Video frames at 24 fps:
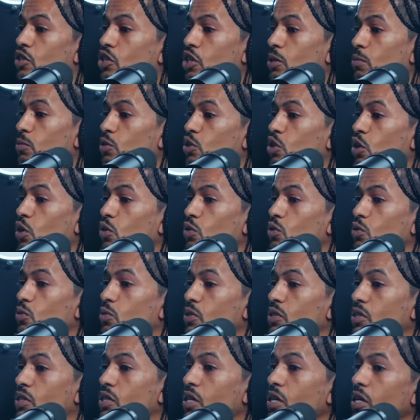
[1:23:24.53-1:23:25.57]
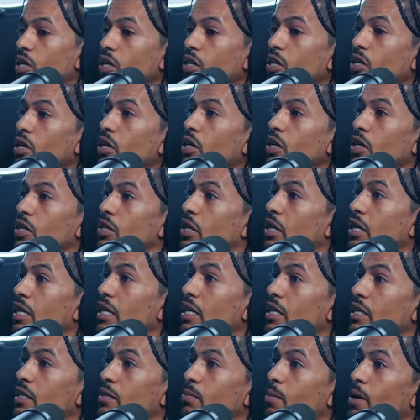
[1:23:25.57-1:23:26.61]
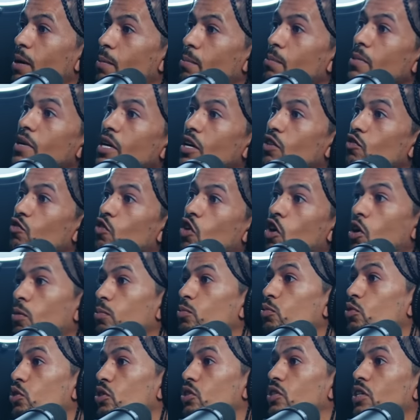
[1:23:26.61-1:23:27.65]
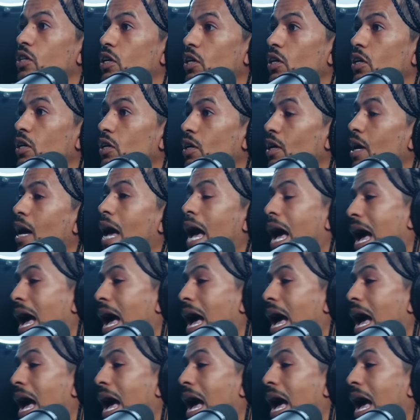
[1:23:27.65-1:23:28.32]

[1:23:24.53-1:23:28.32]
Jim Jones was there. The niggas my man Rob was there.